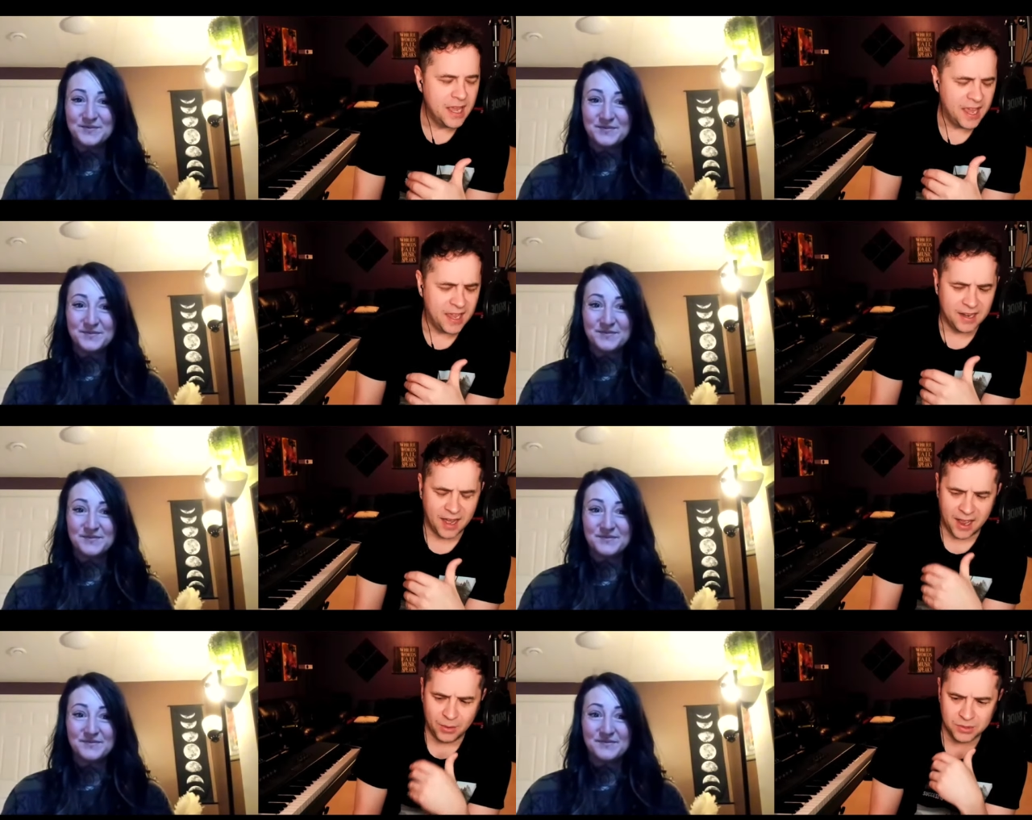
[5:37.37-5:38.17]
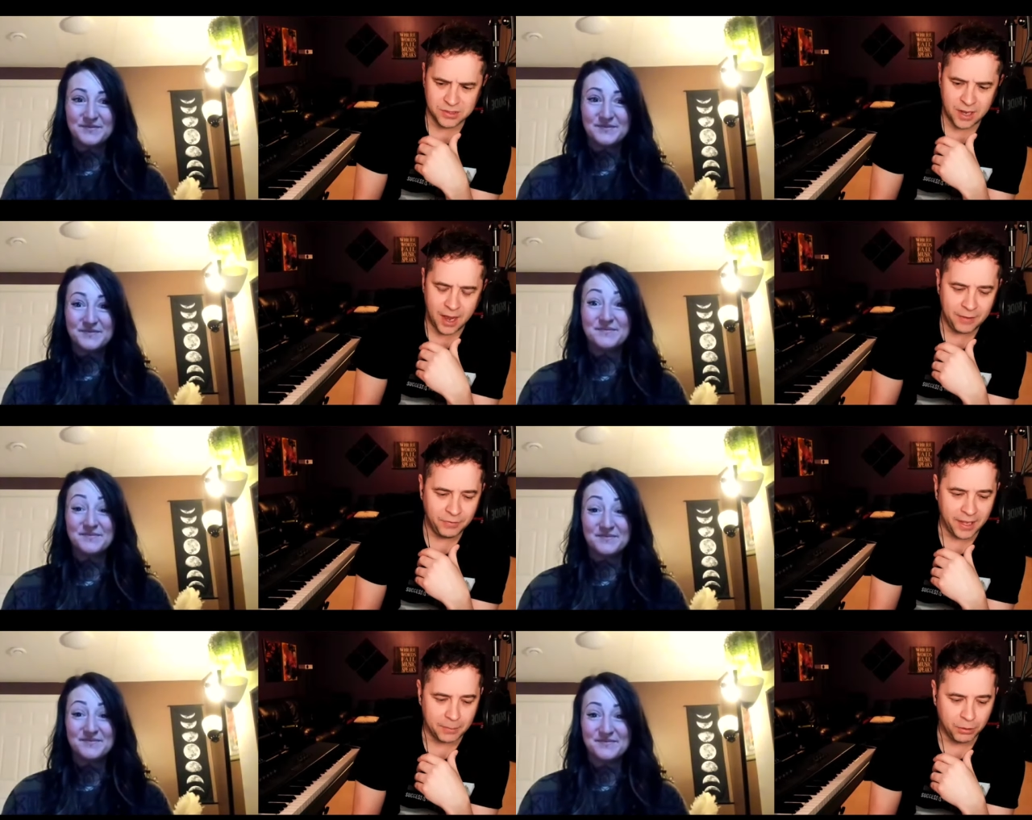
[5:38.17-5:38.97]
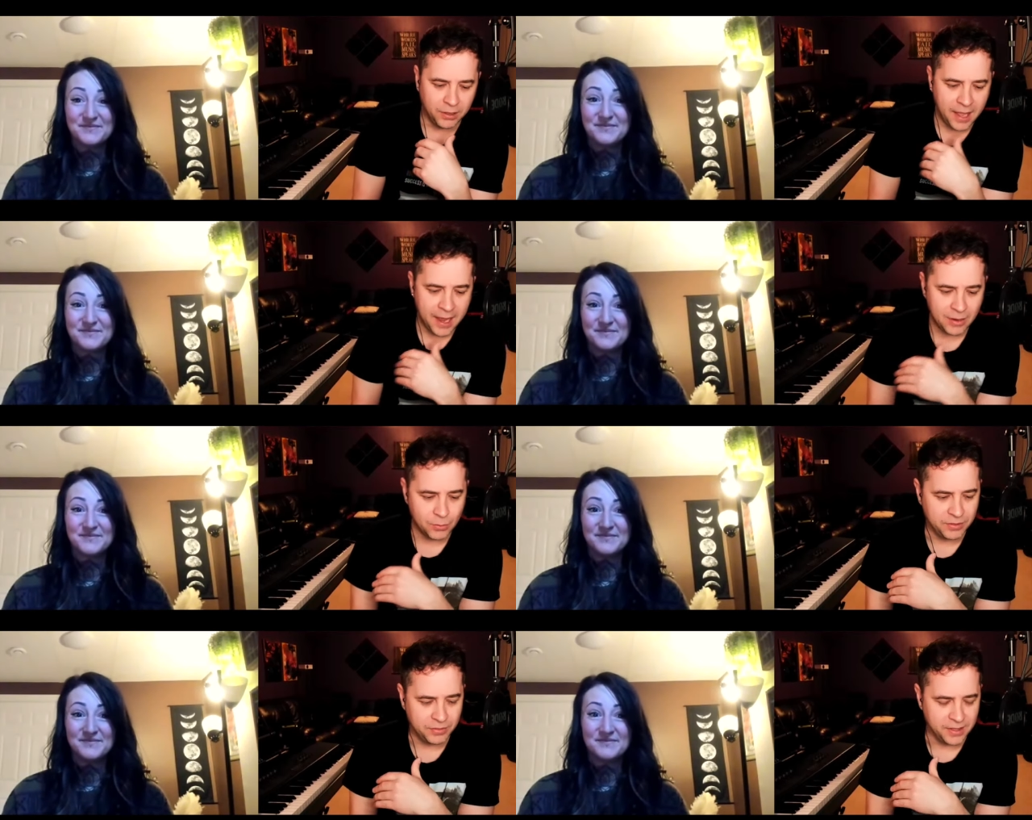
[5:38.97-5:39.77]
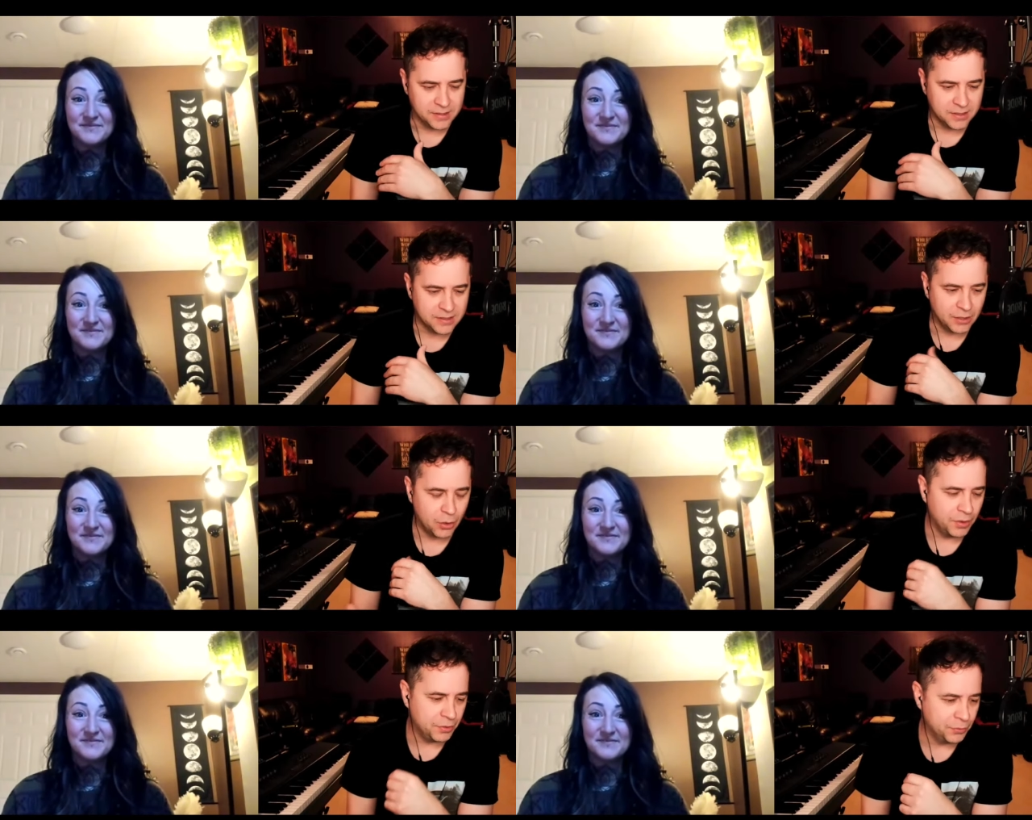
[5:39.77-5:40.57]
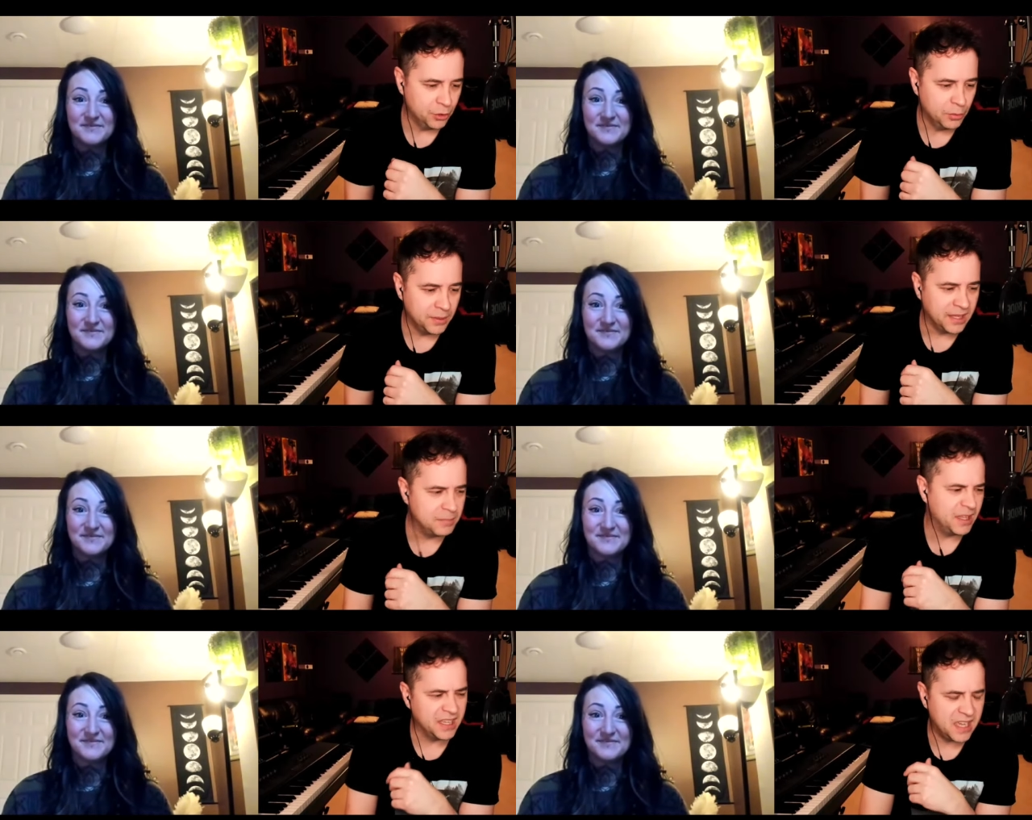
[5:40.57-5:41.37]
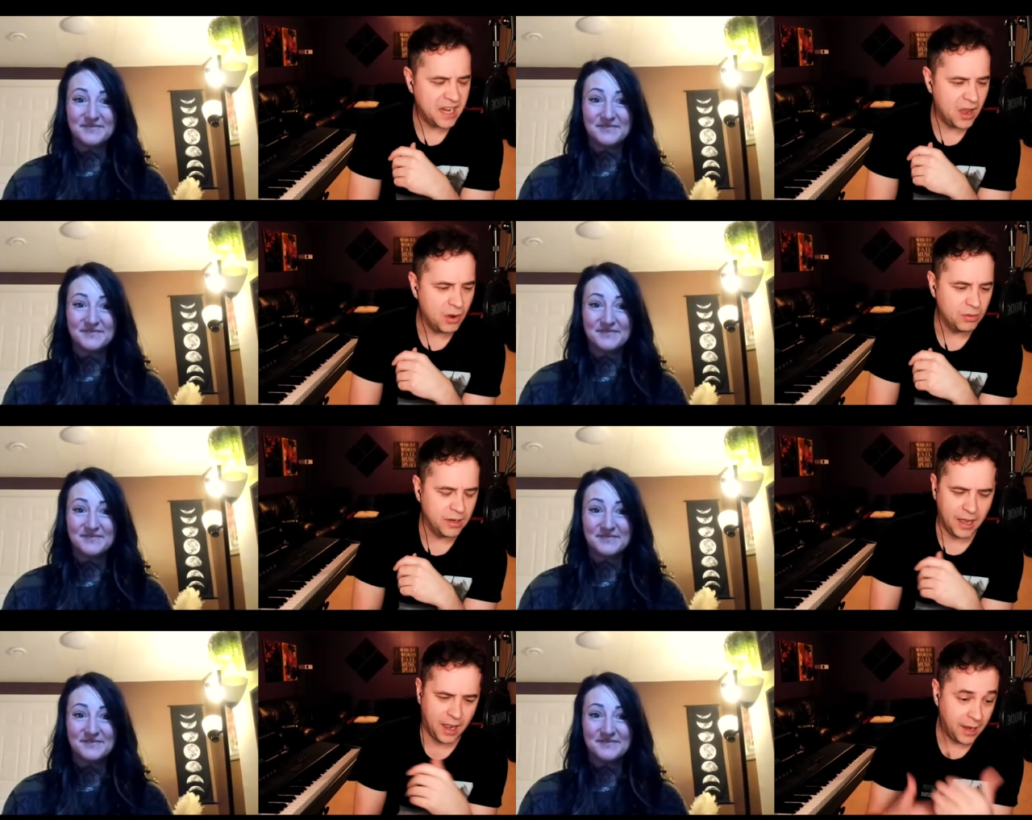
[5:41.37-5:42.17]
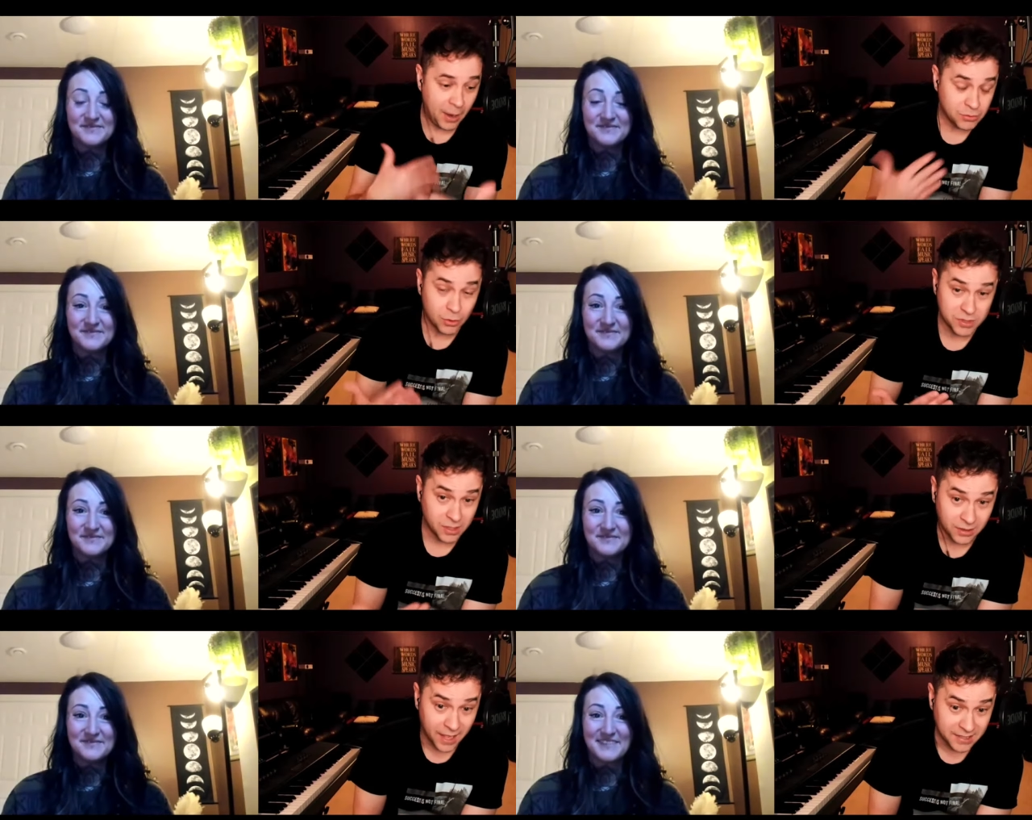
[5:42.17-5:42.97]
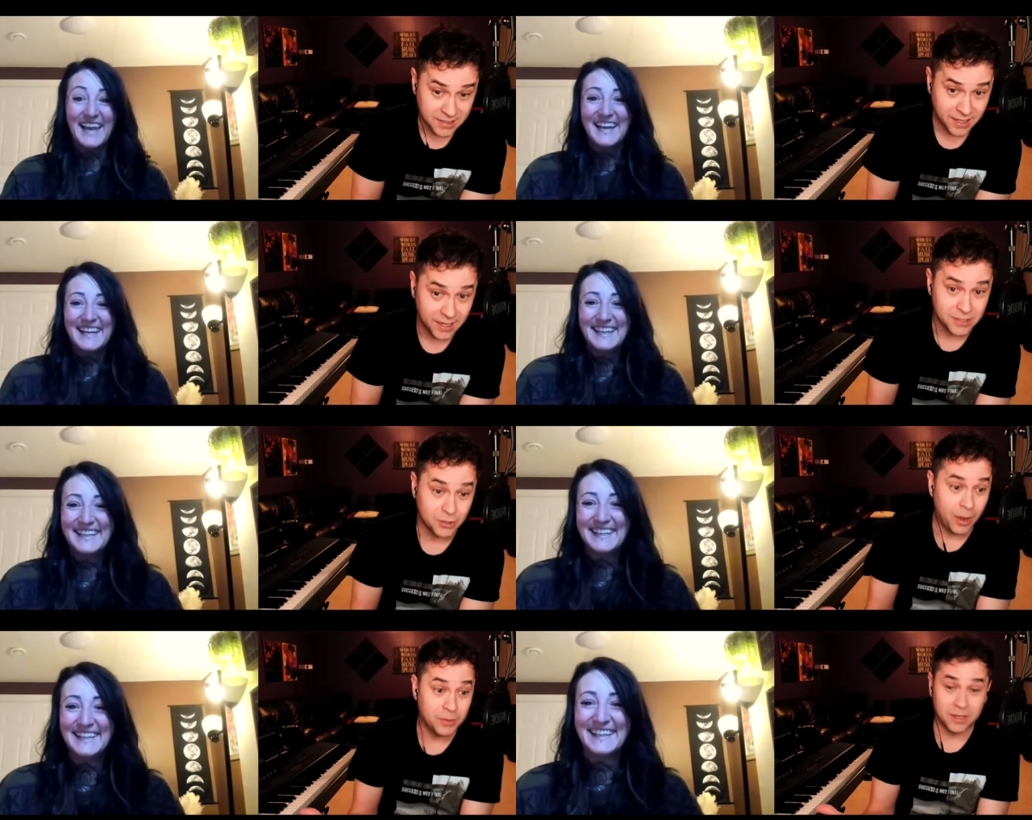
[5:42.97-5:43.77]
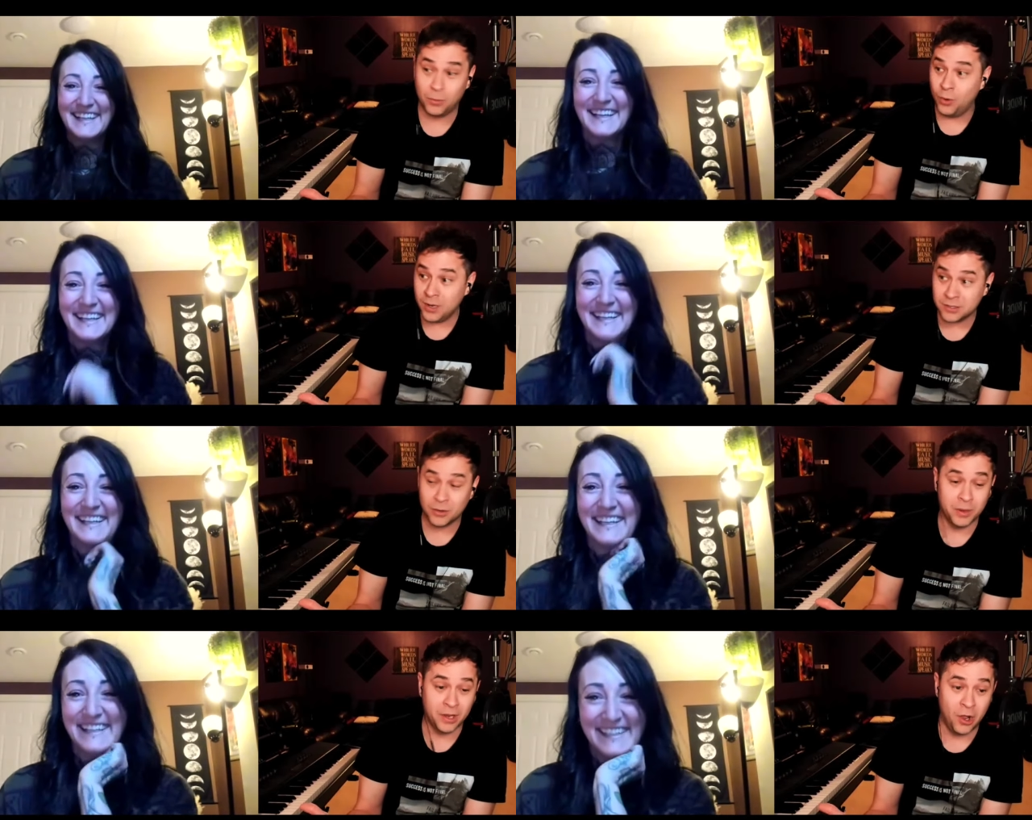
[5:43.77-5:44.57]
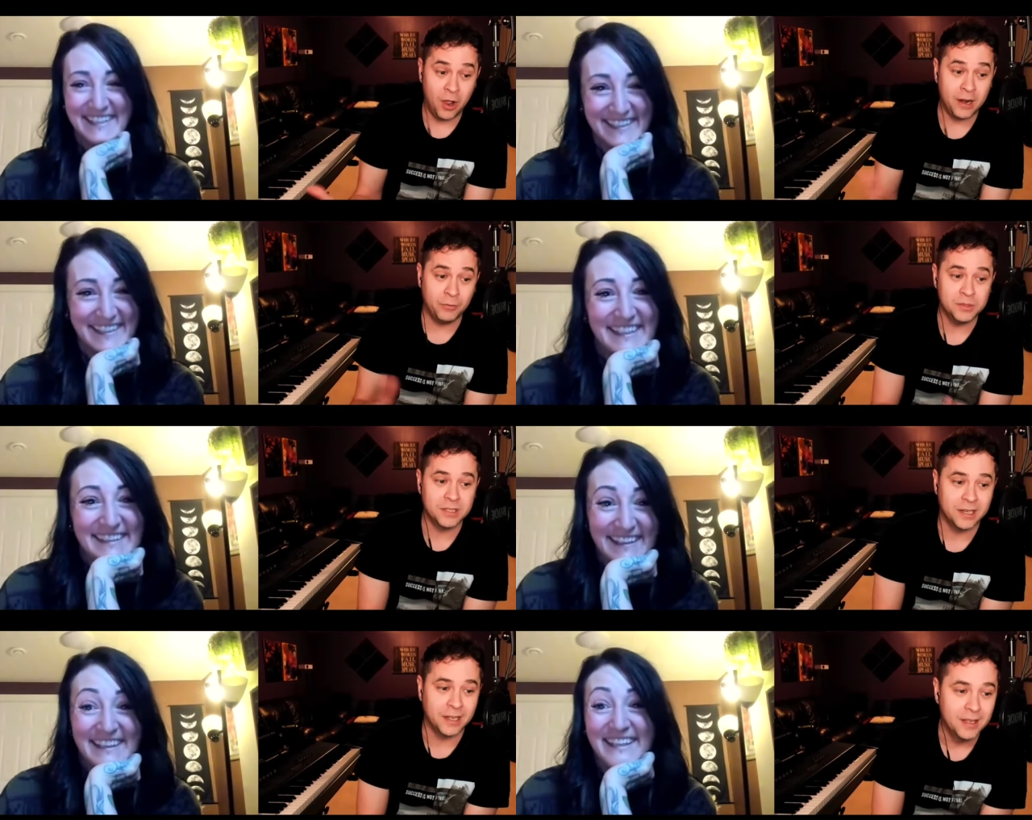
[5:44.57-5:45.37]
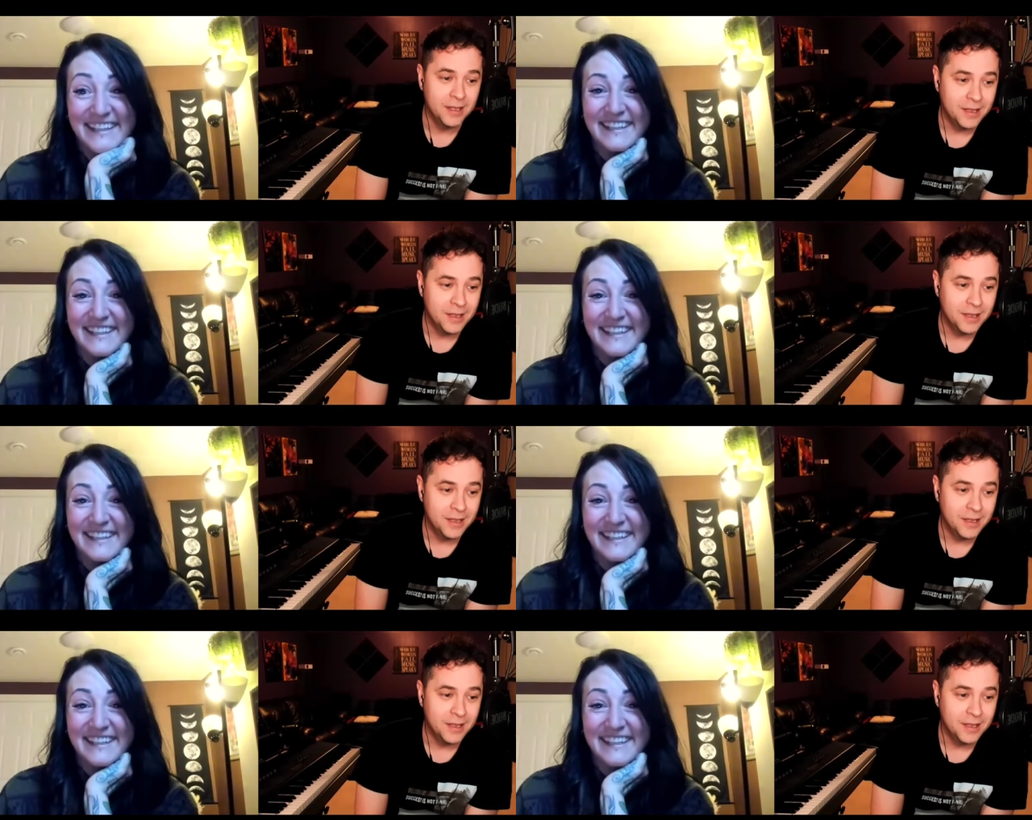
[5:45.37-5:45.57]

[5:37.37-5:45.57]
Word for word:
Speaker 1: And I was kind of like playing with this, because I'd go in the room and they'd be like, get out. And I, and I was always a liked kid. So I was like, what is going on? Everyone's getting